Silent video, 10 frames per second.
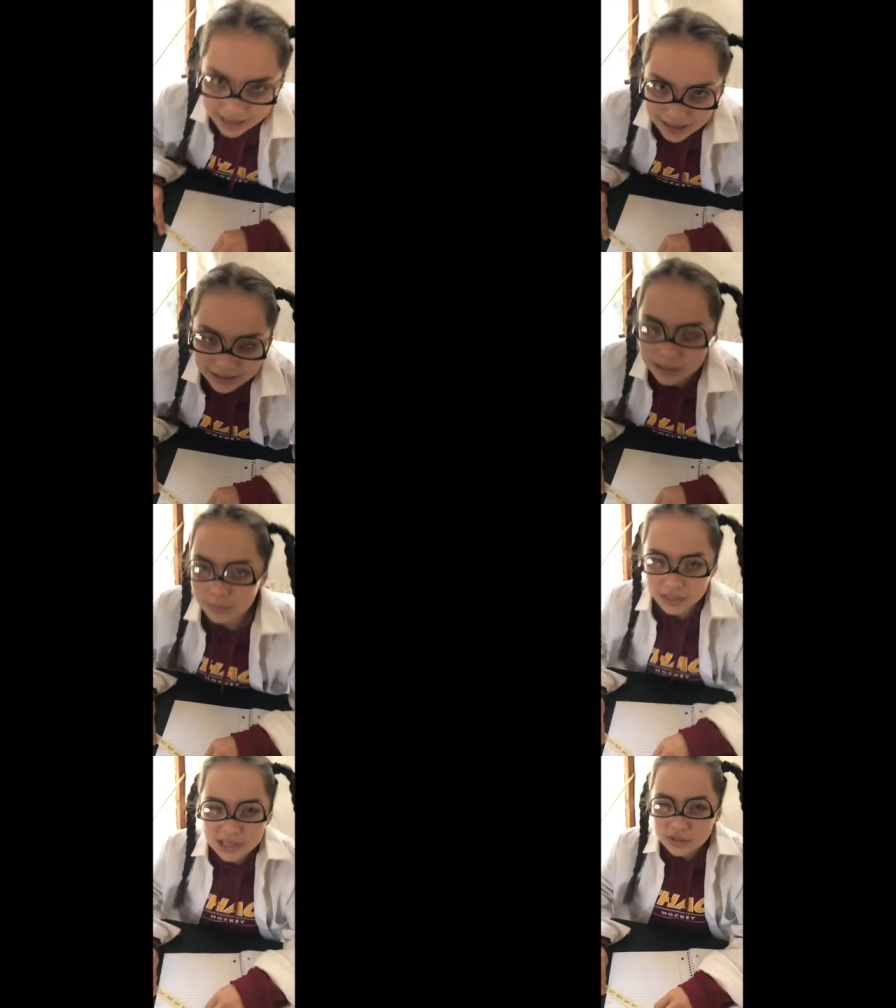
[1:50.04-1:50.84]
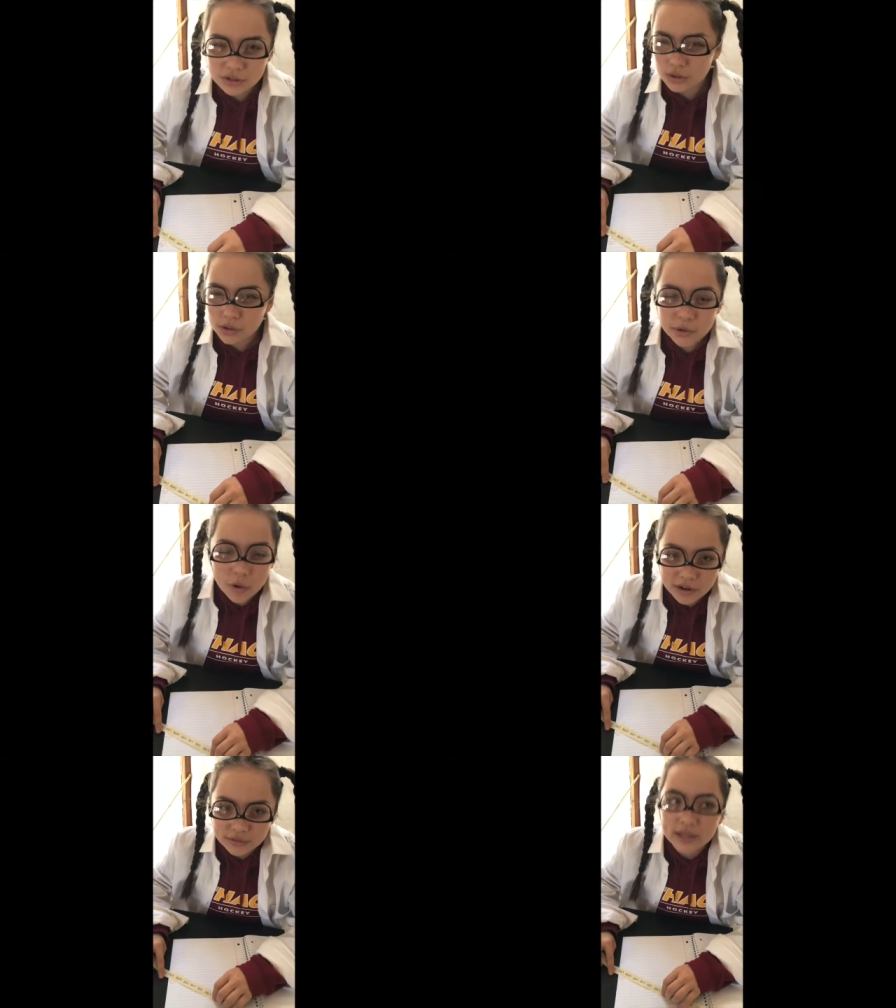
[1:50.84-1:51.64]
can't, and because there's only
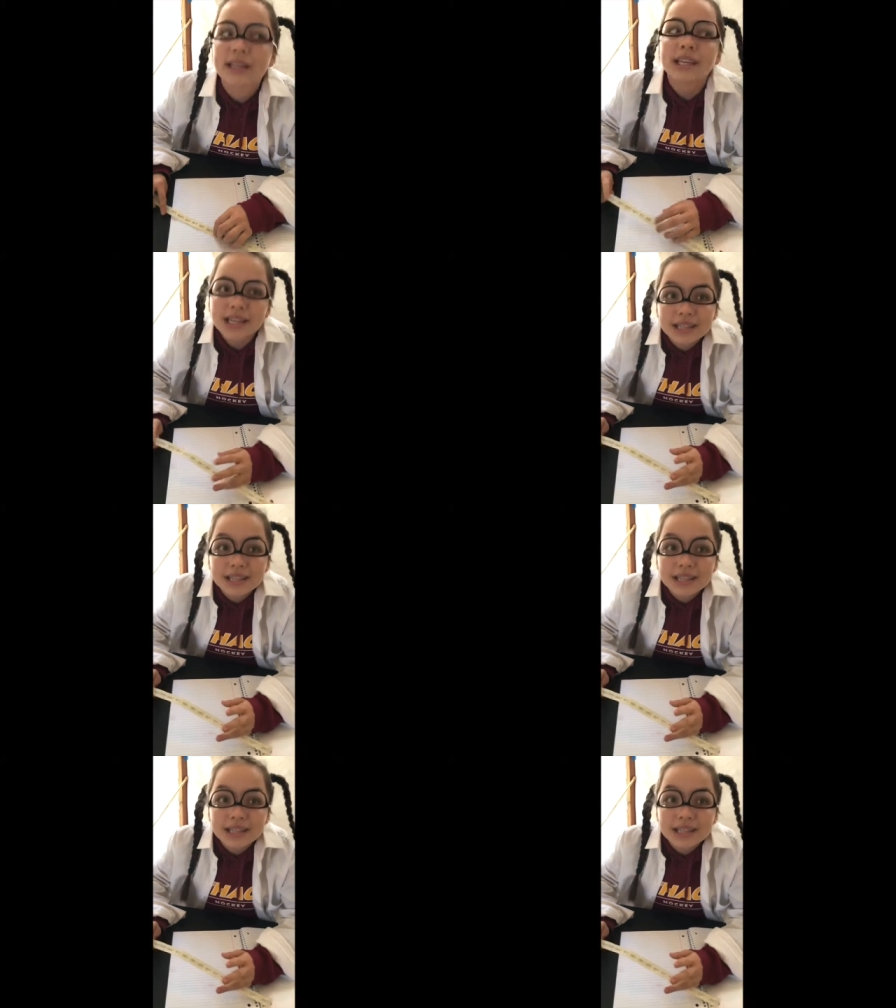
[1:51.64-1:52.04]
one of it,